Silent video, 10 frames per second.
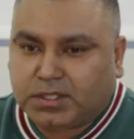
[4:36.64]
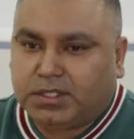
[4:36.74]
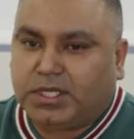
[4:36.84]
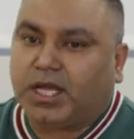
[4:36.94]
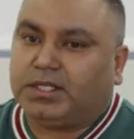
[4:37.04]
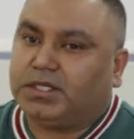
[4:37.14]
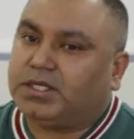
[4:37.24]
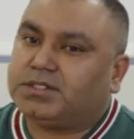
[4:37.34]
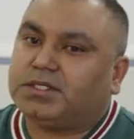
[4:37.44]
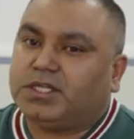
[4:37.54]
Yeah,
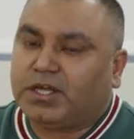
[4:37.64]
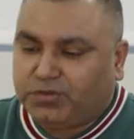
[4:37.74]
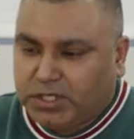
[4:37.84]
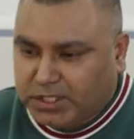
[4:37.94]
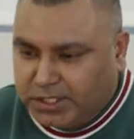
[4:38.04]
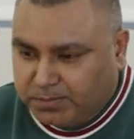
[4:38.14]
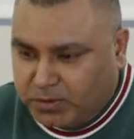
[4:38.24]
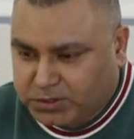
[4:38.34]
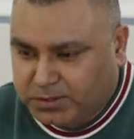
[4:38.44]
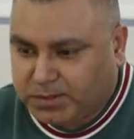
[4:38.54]
there is definitely a
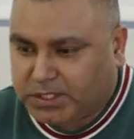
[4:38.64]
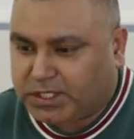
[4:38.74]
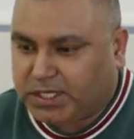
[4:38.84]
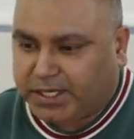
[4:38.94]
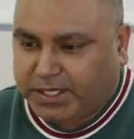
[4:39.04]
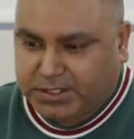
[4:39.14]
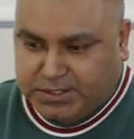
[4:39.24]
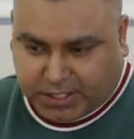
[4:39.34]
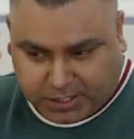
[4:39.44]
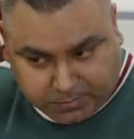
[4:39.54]
possibility I can set